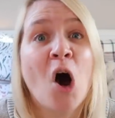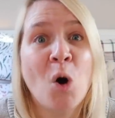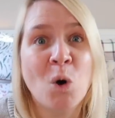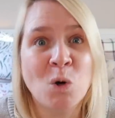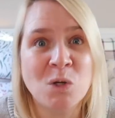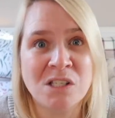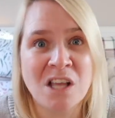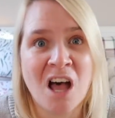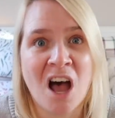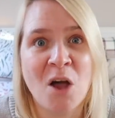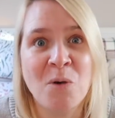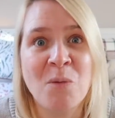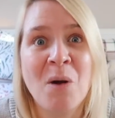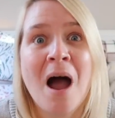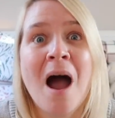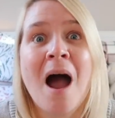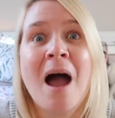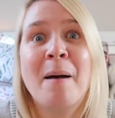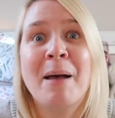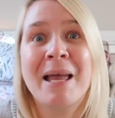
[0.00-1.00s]
Also,
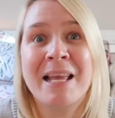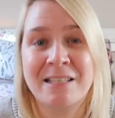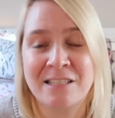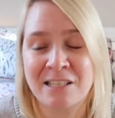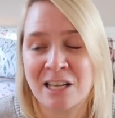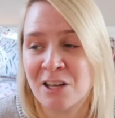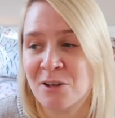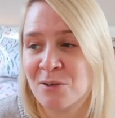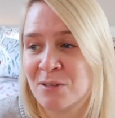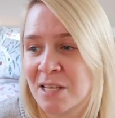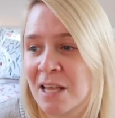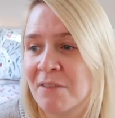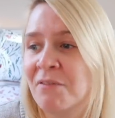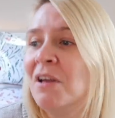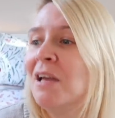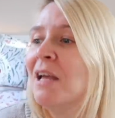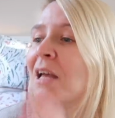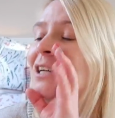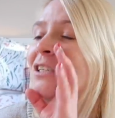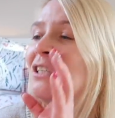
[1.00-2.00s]
exclusive,
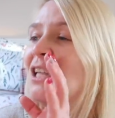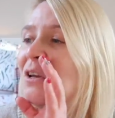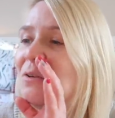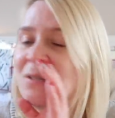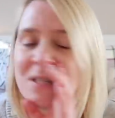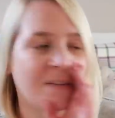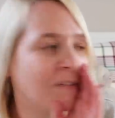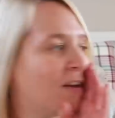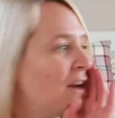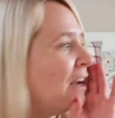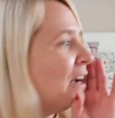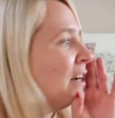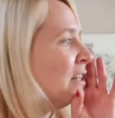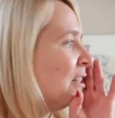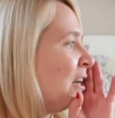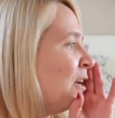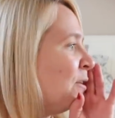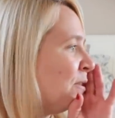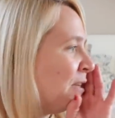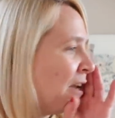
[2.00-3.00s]
exclusive,
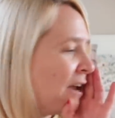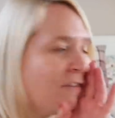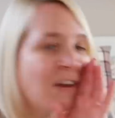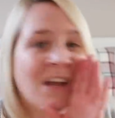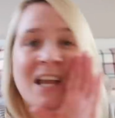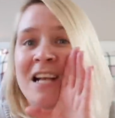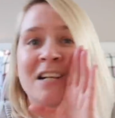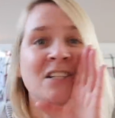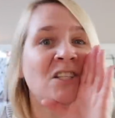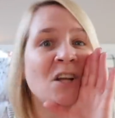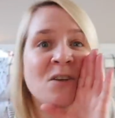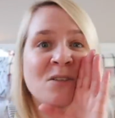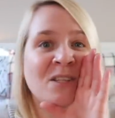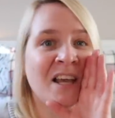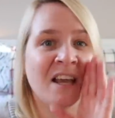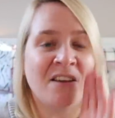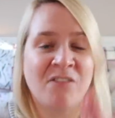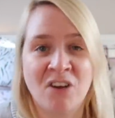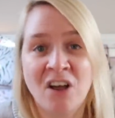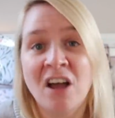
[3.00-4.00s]
exclusive,
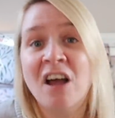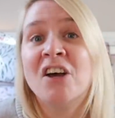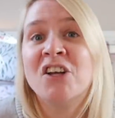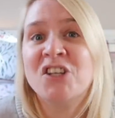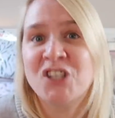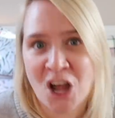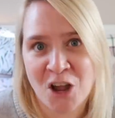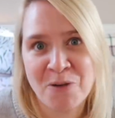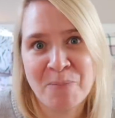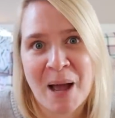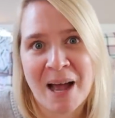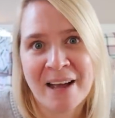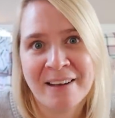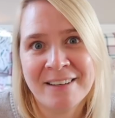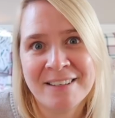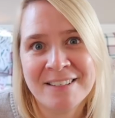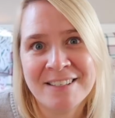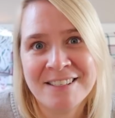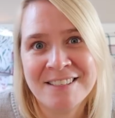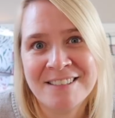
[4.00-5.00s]
exclusive, tote
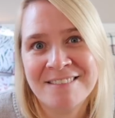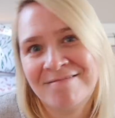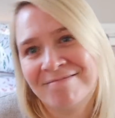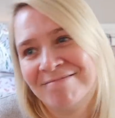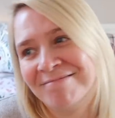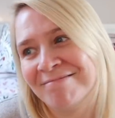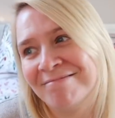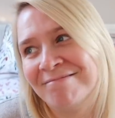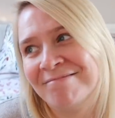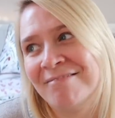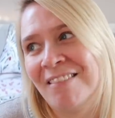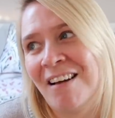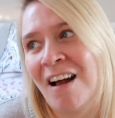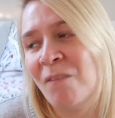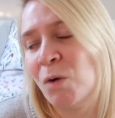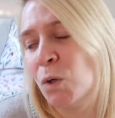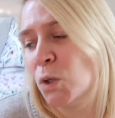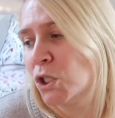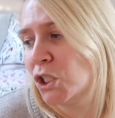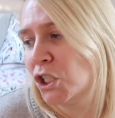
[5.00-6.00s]
bags.
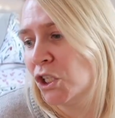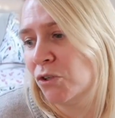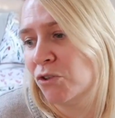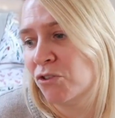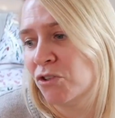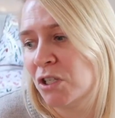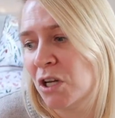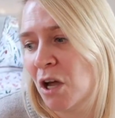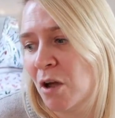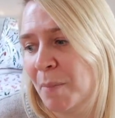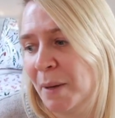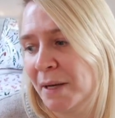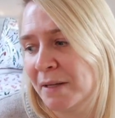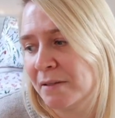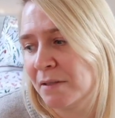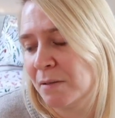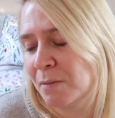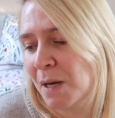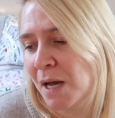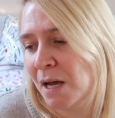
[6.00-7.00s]
I've ordered 200 tote
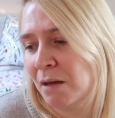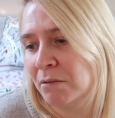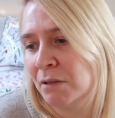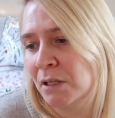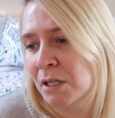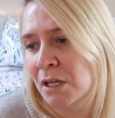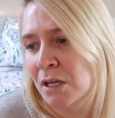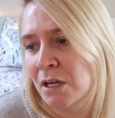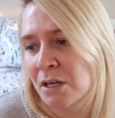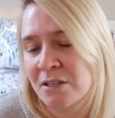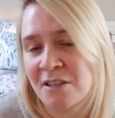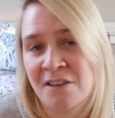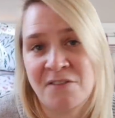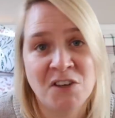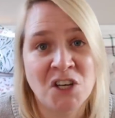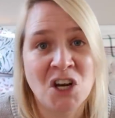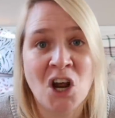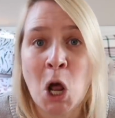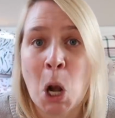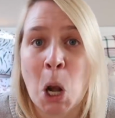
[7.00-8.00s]
bags as well. So
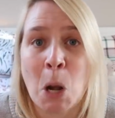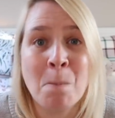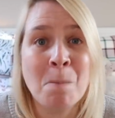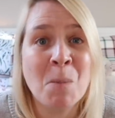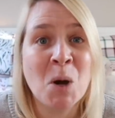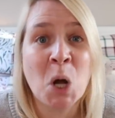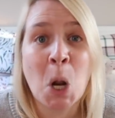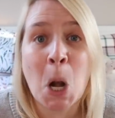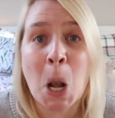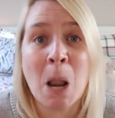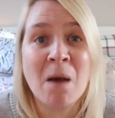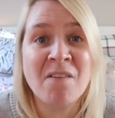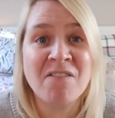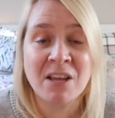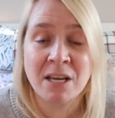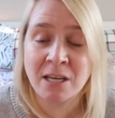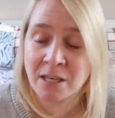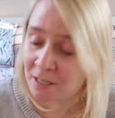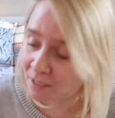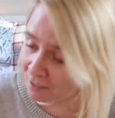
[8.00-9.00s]
if you're not a muggle
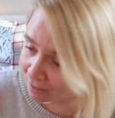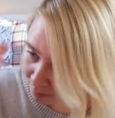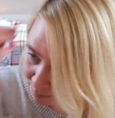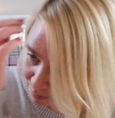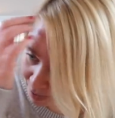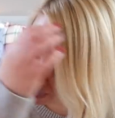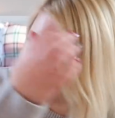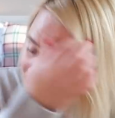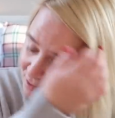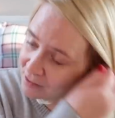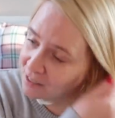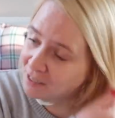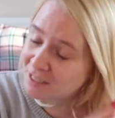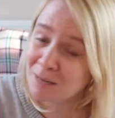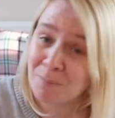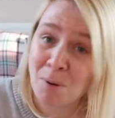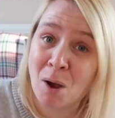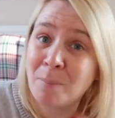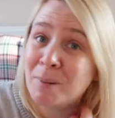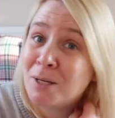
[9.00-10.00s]
loving person,
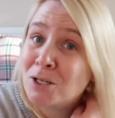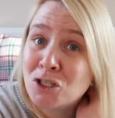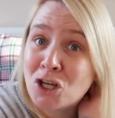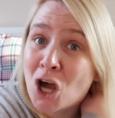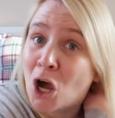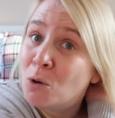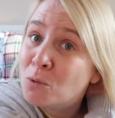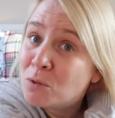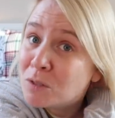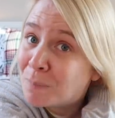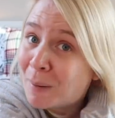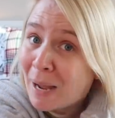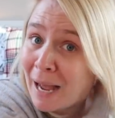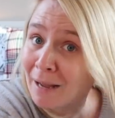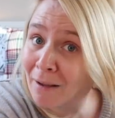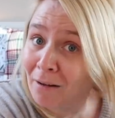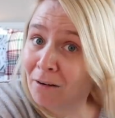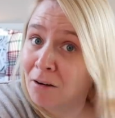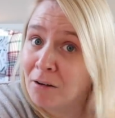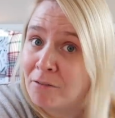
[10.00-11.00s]
you might be a tote
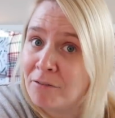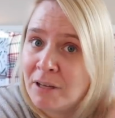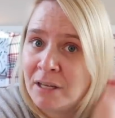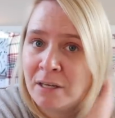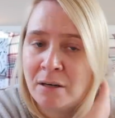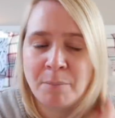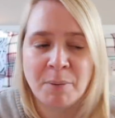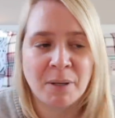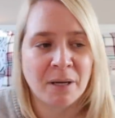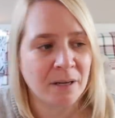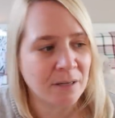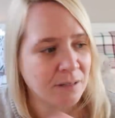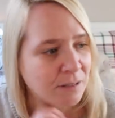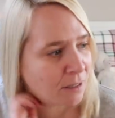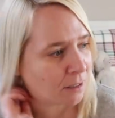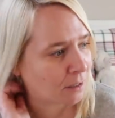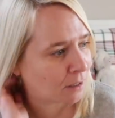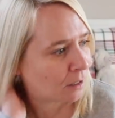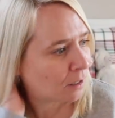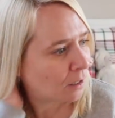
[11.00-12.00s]
bag loving
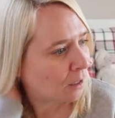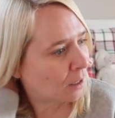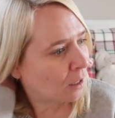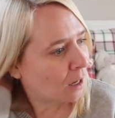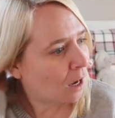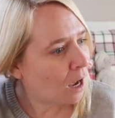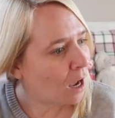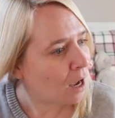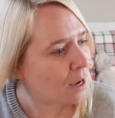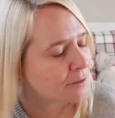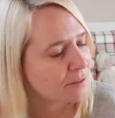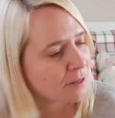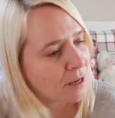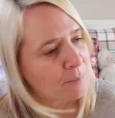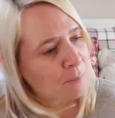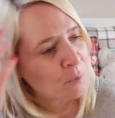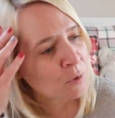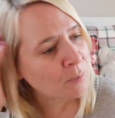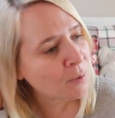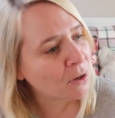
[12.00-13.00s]
person. Uh, so
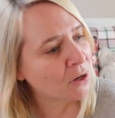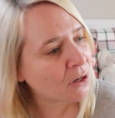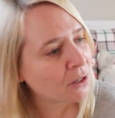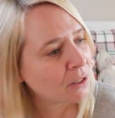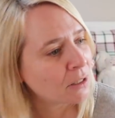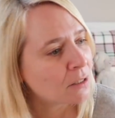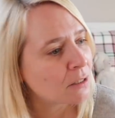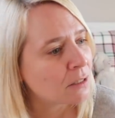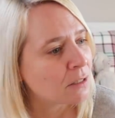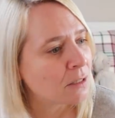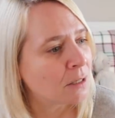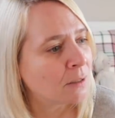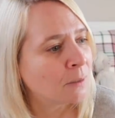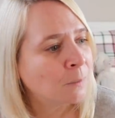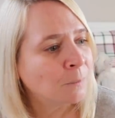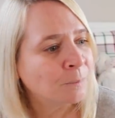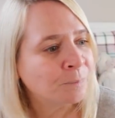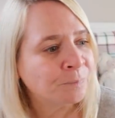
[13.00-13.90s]
more mugs,